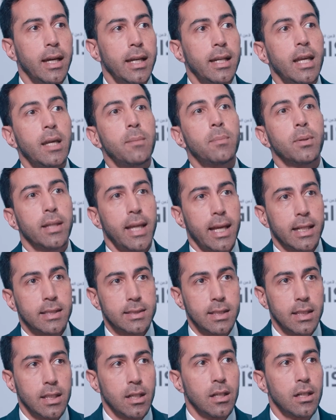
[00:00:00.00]
enable
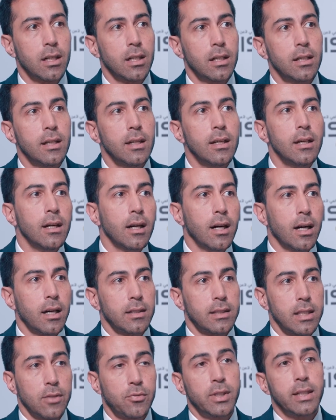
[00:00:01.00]
XDR are
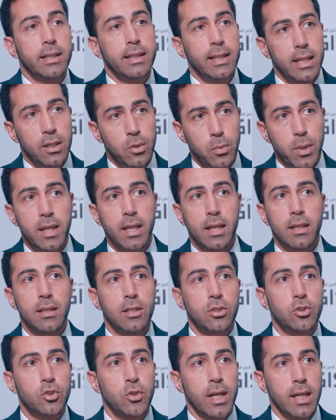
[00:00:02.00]
definitely within
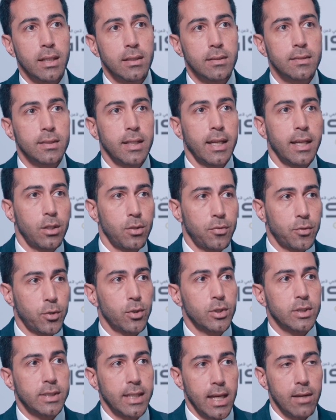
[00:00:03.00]
the trend. And of
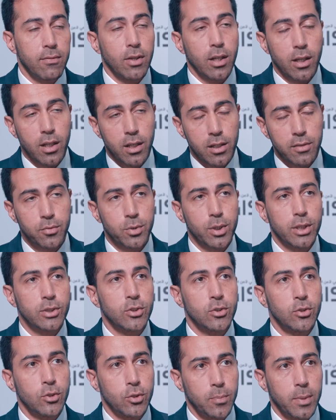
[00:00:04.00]
course, they have a lot of work
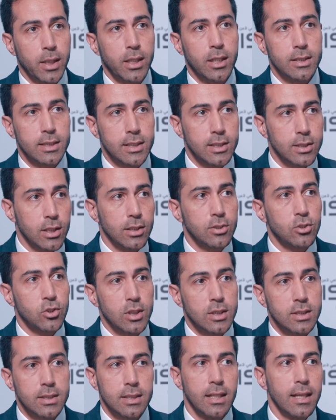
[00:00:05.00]
to do because it's not
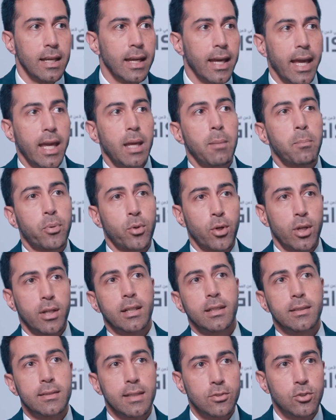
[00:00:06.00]
just a
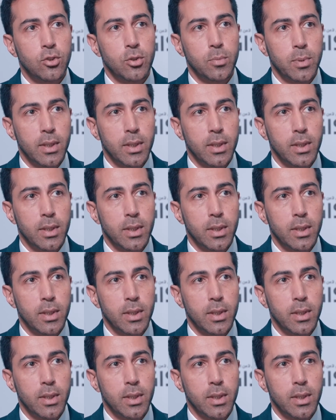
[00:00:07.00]
product that you